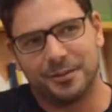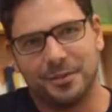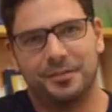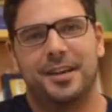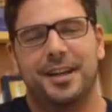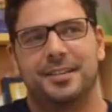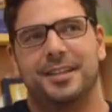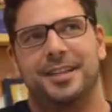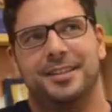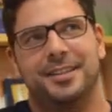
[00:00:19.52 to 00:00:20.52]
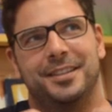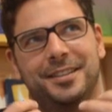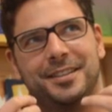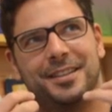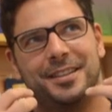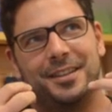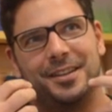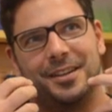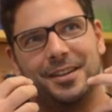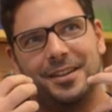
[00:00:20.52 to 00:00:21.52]
of the fact that
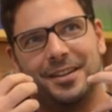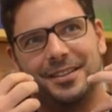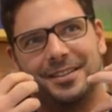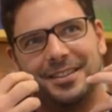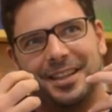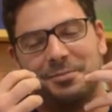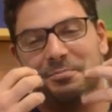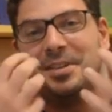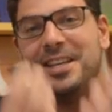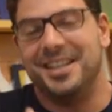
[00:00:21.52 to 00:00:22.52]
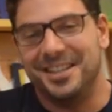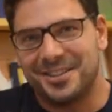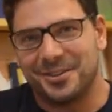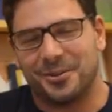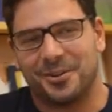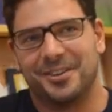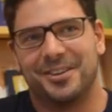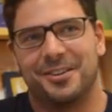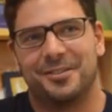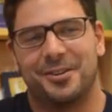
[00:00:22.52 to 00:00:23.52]
that peace
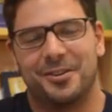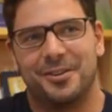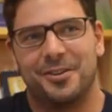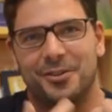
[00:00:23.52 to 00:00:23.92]
or, or,